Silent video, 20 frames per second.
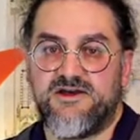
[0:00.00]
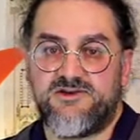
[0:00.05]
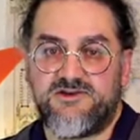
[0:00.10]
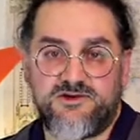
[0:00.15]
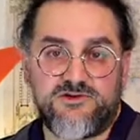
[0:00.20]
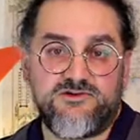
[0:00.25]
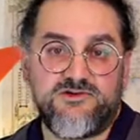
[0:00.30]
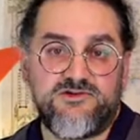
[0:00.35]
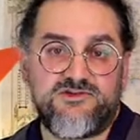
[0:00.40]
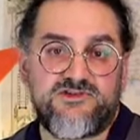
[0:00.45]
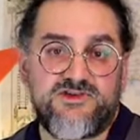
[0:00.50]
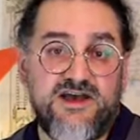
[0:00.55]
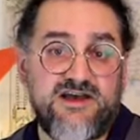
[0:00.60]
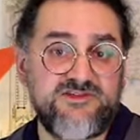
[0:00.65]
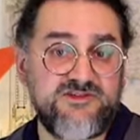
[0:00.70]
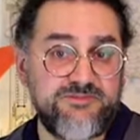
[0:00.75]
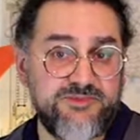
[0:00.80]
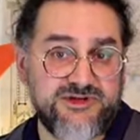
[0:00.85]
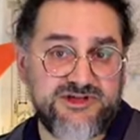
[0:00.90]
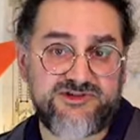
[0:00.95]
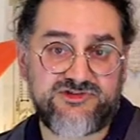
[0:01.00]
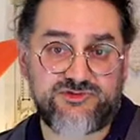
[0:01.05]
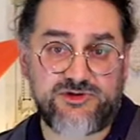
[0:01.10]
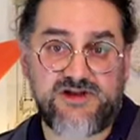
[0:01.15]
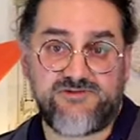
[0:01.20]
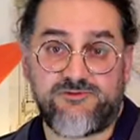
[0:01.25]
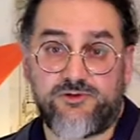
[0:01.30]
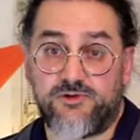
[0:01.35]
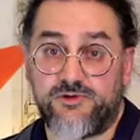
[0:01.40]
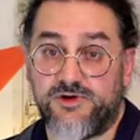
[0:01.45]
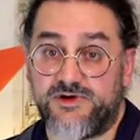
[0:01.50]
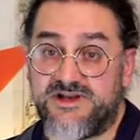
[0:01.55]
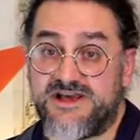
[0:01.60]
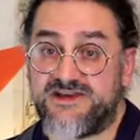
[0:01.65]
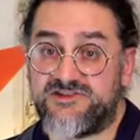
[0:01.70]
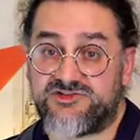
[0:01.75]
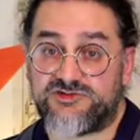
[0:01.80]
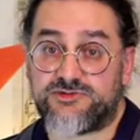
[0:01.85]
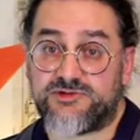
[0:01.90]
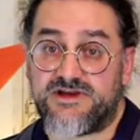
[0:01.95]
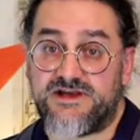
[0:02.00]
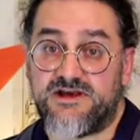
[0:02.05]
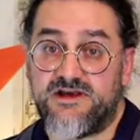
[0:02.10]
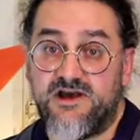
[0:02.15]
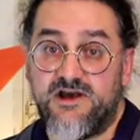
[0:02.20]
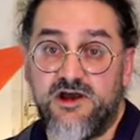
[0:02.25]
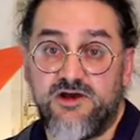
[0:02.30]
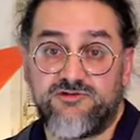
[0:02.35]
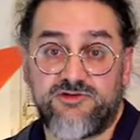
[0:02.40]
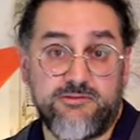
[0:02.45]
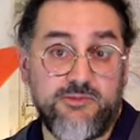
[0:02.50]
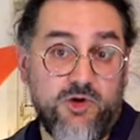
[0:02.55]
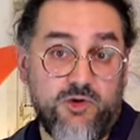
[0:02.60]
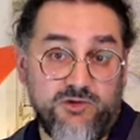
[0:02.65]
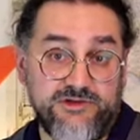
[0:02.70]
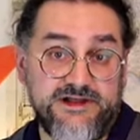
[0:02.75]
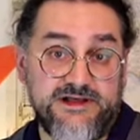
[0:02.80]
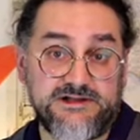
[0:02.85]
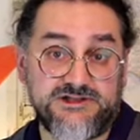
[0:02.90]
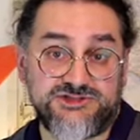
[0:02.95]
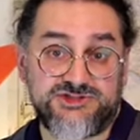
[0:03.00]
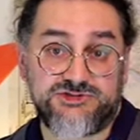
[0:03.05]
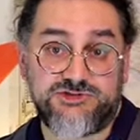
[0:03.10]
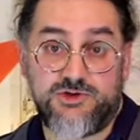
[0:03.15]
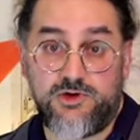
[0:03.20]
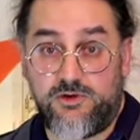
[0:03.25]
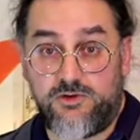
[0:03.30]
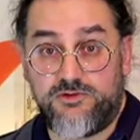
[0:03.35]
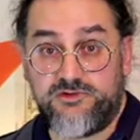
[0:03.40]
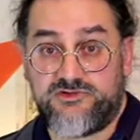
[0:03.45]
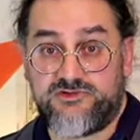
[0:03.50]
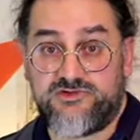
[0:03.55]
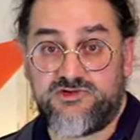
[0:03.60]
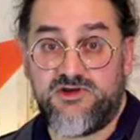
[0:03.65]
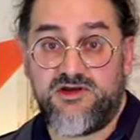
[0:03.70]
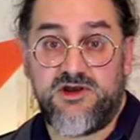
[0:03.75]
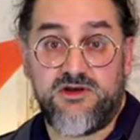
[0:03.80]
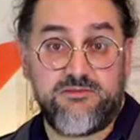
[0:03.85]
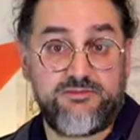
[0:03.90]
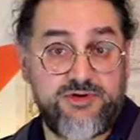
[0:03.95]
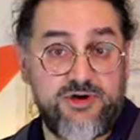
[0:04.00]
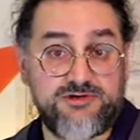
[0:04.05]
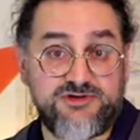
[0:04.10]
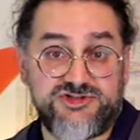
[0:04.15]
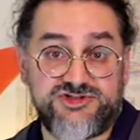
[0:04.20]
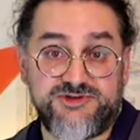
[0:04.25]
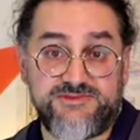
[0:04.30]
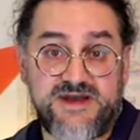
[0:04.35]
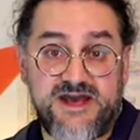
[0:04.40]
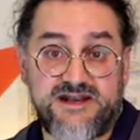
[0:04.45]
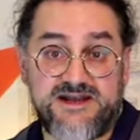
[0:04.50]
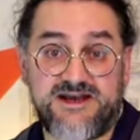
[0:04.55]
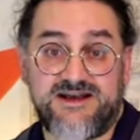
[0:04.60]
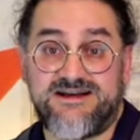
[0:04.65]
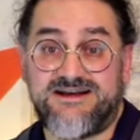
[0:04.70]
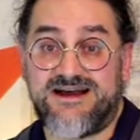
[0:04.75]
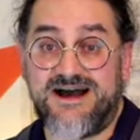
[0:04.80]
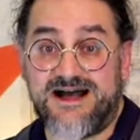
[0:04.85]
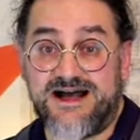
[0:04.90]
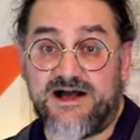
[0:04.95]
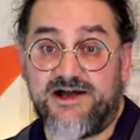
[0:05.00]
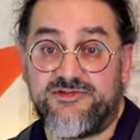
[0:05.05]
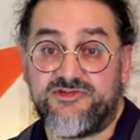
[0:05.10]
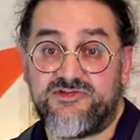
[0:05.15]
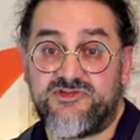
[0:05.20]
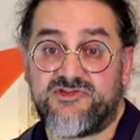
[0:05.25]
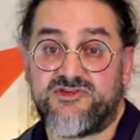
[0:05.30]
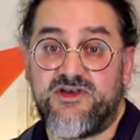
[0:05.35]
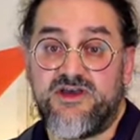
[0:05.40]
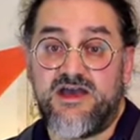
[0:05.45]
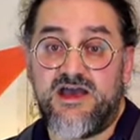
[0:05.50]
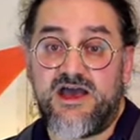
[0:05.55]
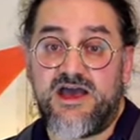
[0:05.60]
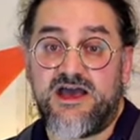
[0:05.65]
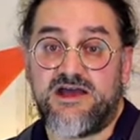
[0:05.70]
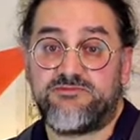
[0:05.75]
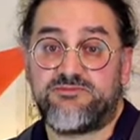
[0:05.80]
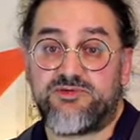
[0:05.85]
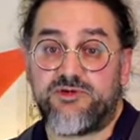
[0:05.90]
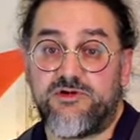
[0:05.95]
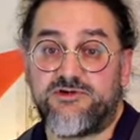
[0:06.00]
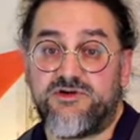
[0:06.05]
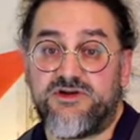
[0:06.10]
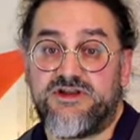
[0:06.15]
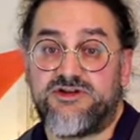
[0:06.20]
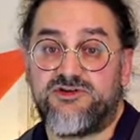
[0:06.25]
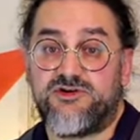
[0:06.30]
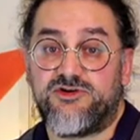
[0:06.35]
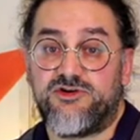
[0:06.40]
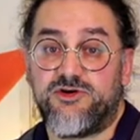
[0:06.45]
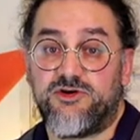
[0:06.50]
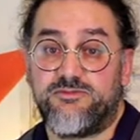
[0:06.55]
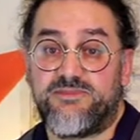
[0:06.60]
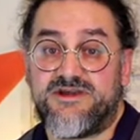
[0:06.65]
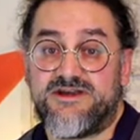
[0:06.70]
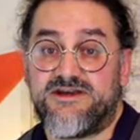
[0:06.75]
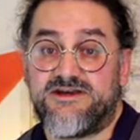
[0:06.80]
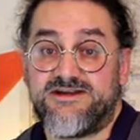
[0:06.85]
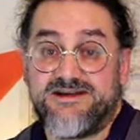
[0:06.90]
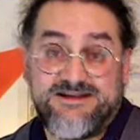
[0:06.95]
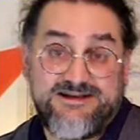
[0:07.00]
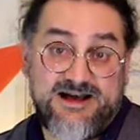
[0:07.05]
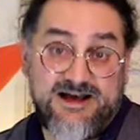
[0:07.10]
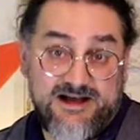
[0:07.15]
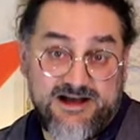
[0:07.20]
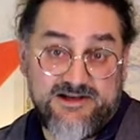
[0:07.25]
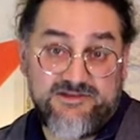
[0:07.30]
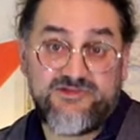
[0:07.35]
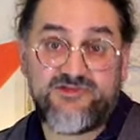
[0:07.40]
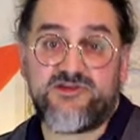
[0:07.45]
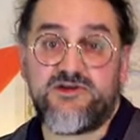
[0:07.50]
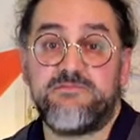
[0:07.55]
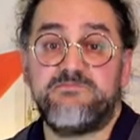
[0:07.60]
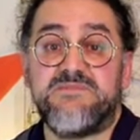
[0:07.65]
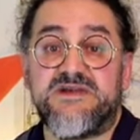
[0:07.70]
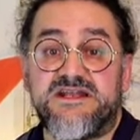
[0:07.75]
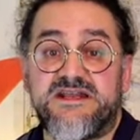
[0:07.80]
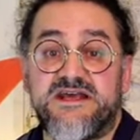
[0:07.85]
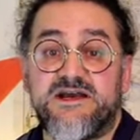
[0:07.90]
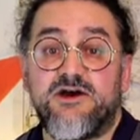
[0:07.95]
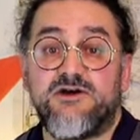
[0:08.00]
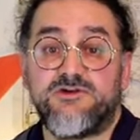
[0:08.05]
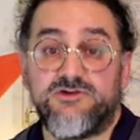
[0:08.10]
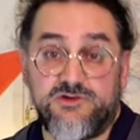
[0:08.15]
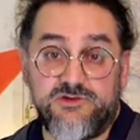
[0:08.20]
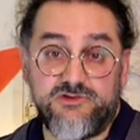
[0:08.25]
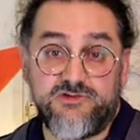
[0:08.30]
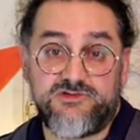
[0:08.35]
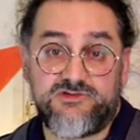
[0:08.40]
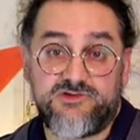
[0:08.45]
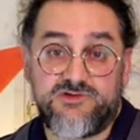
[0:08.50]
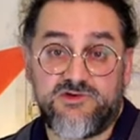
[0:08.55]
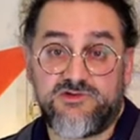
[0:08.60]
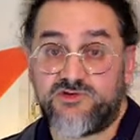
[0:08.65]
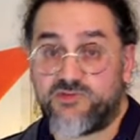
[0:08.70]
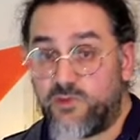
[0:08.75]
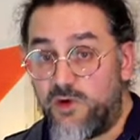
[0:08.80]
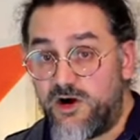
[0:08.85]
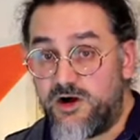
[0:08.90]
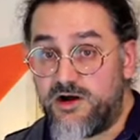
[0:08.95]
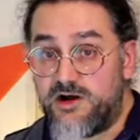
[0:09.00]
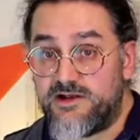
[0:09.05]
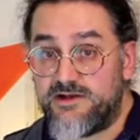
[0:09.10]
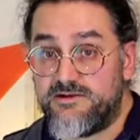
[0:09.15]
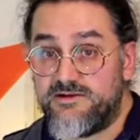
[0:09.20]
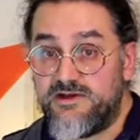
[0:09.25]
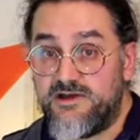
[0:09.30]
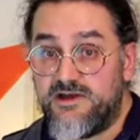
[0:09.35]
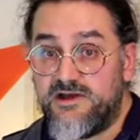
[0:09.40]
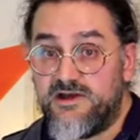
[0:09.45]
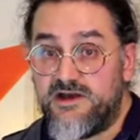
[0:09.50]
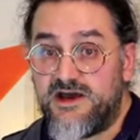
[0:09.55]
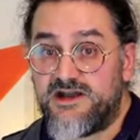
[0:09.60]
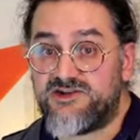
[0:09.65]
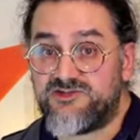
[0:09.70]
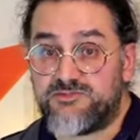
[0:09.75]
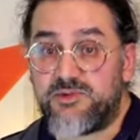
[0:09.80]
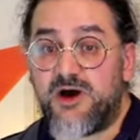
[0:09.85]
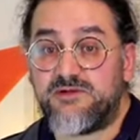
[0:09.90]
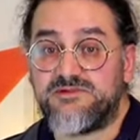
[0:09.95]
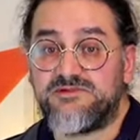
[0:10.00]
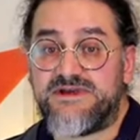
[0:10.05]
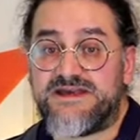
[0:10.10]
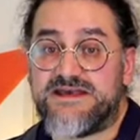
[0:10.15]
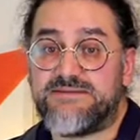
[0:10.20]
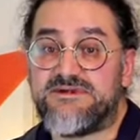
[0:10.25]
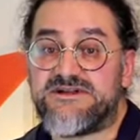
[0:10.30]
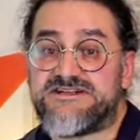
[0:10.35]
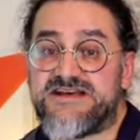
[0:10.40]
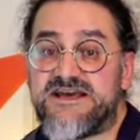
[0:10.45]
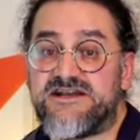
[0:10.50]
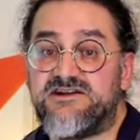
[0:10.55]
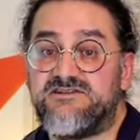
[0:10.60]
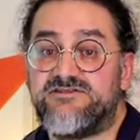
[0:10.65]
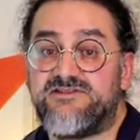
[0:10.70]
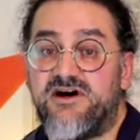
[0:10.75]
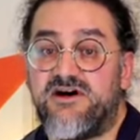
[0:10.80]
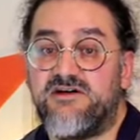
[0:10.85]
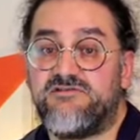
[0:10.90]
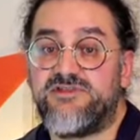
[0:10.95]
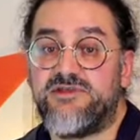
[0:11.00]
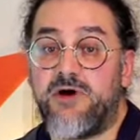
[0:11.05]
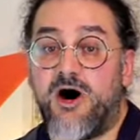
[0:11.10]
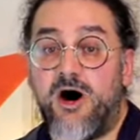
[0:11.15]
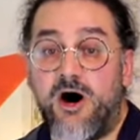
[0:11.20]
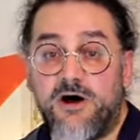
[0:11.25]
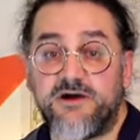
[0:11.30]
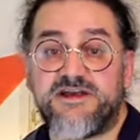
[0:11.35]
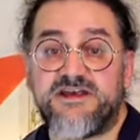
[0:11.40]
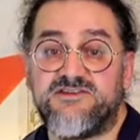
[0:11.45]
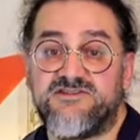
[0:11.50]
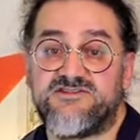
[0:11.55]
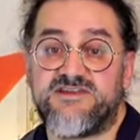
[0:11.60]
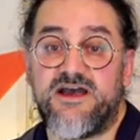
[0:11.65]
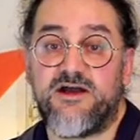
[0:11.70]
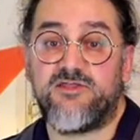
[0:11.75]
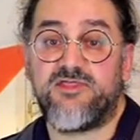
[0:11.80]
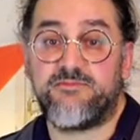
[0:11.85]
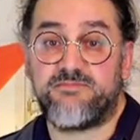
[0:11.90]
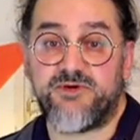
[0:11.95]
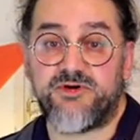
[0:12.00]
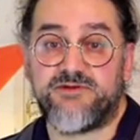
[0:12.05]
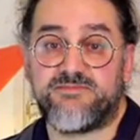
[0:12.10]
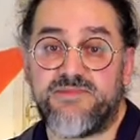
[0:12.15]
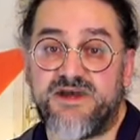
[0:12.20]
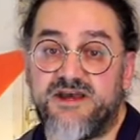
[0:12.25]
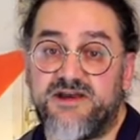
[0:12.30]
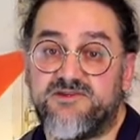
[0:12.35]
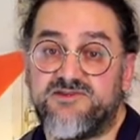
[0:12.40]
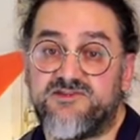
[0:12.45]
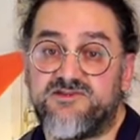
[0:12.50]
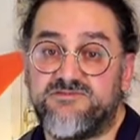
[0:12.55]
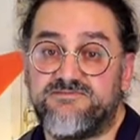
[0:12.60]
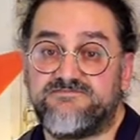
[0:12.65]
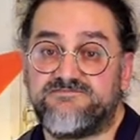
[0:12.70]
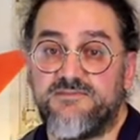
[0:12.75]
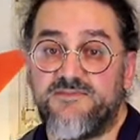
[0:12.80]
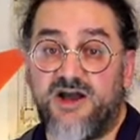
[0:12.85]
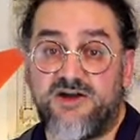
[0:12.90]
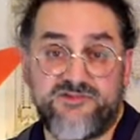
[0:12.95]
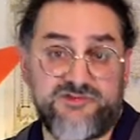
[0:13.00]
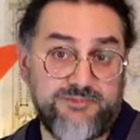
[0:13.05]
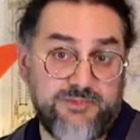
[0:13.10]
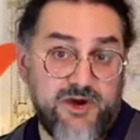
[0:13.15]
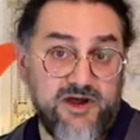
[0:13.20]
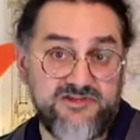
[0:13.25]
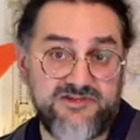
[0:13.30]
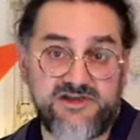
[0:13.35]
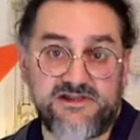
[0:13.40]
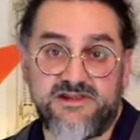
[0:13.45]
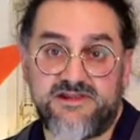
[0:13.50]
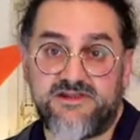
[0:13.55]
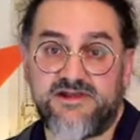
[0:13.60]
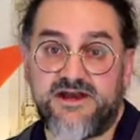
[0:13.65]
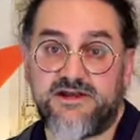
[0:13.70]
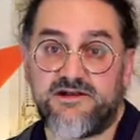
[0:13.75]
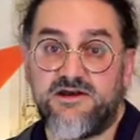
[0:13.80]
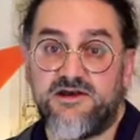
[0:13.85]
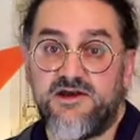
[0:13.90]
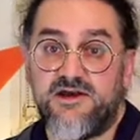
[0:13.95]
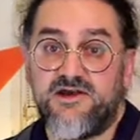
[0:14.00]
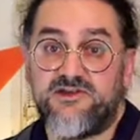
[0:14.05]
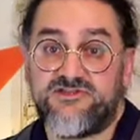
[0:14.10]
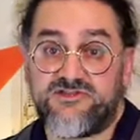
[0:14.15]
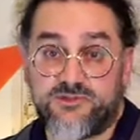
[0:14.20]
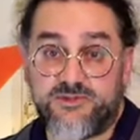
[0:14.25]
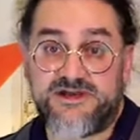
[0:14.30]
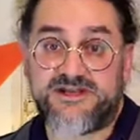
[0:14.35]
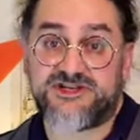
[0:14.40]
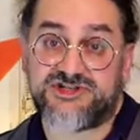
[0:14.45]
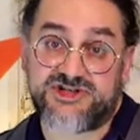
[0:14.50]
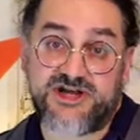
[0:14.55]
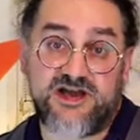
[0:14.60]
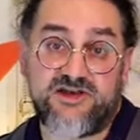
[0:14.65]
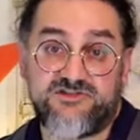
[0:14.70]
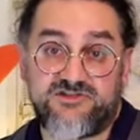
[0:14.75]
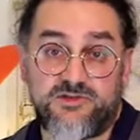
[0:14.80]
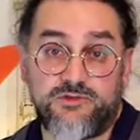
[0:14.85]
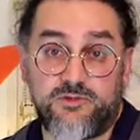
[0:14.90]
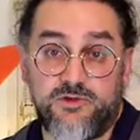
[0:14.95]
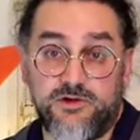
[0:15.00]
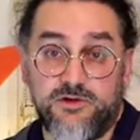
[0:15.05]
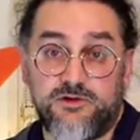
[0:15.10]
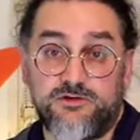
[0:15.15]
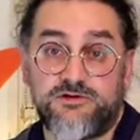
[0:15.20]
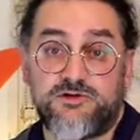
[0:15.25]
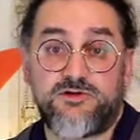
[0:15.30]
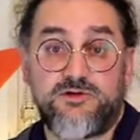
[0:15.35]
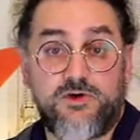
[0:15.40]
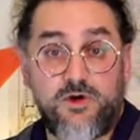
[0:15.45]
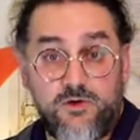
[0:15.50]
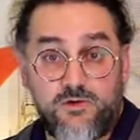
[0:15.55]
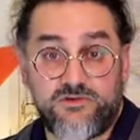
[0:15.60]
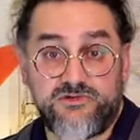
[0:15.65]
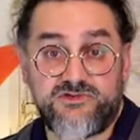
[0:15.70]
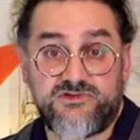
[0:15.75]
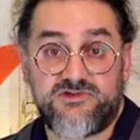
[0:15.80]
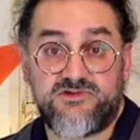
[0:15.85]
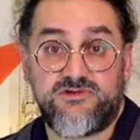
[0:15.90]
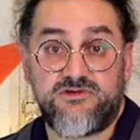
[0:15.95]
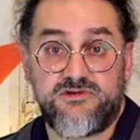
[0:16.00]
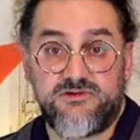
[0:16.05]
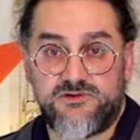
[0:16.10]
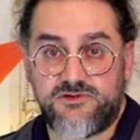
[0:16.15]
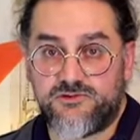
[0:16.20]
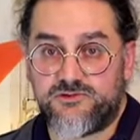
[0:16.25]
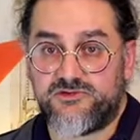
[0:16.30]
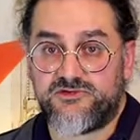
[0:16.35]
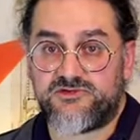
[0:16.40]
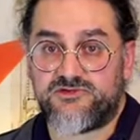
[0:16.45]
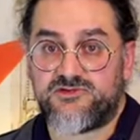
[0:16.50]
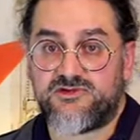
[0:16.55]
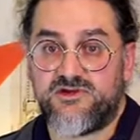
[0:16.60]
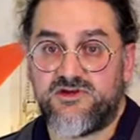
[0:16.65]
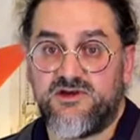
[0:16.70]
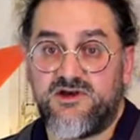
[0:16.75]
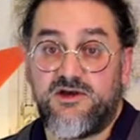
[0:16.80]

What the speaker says: Goose has a pretty straightforward history, from Old English gos, Proto-Germanic gans, and Proto-Indo-European gans, meaning goose, swan, and is probably imitative of the honking sound the bird makes. Unsurprisingly then, Swedish has the word gos, goose.